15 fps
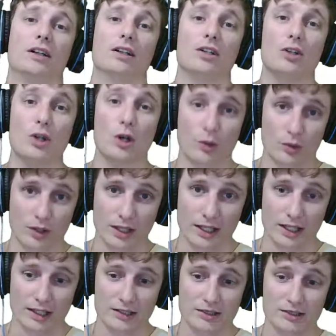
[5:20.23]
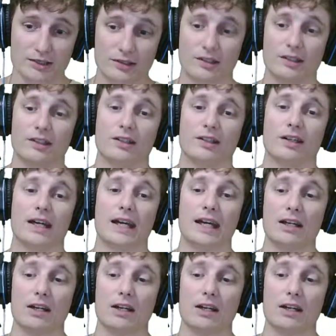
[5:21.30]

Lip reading: notarized and